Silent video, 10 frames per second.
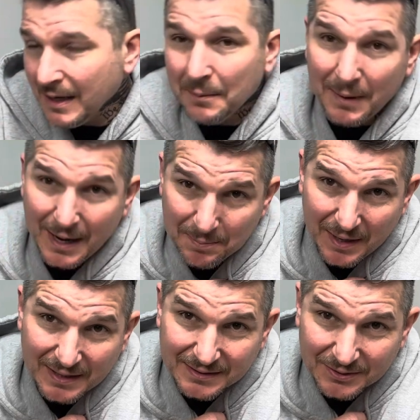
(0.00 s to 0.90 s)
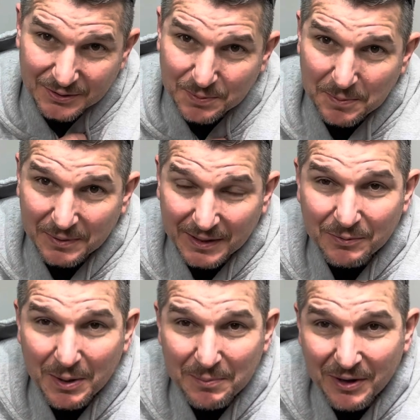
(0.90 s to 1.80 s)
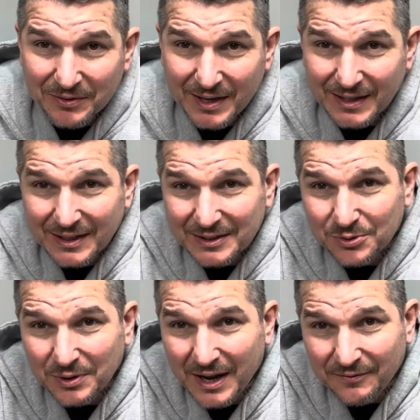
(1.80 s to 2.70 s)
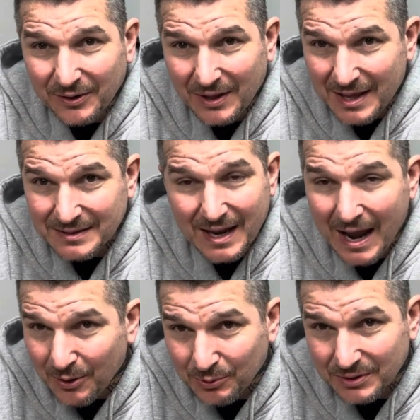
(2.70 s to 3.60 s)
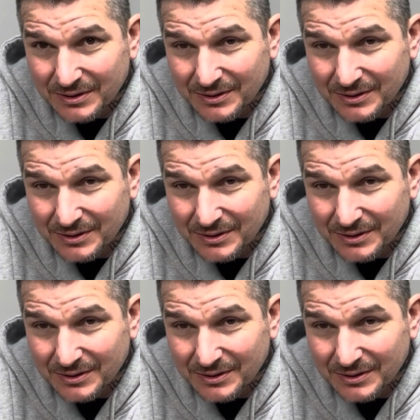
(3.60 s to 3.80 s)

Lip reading: My pace, there's people that can run a marathon in like 2.5 or less hours.